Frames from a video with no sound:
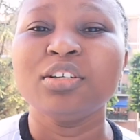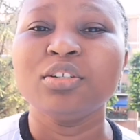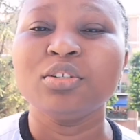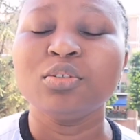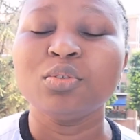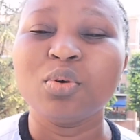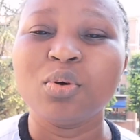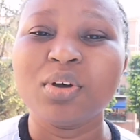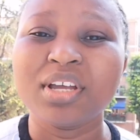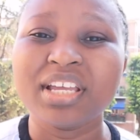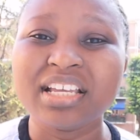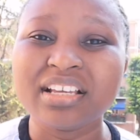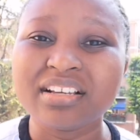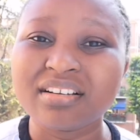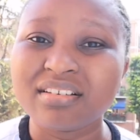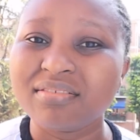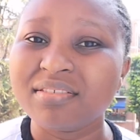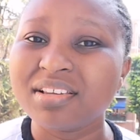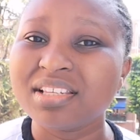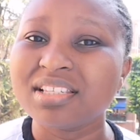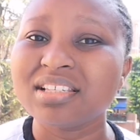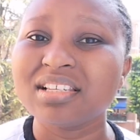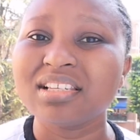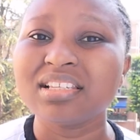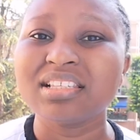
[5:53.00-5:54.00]

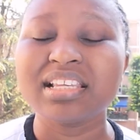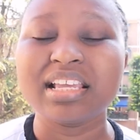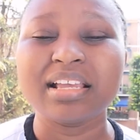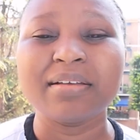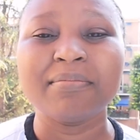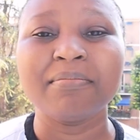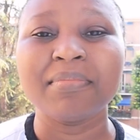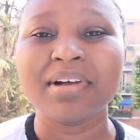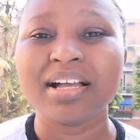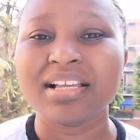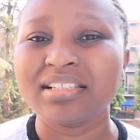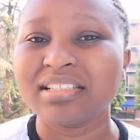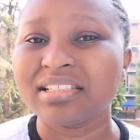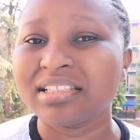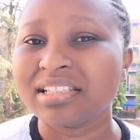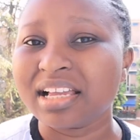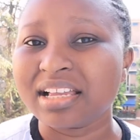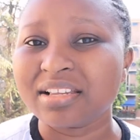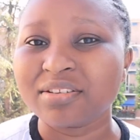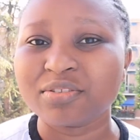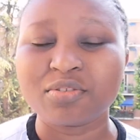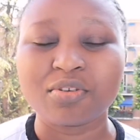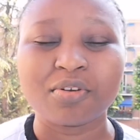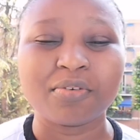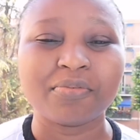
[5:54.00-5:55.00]
increases a man's
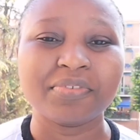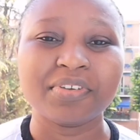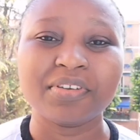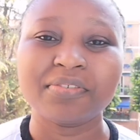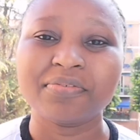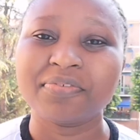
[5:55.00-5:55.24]
chance of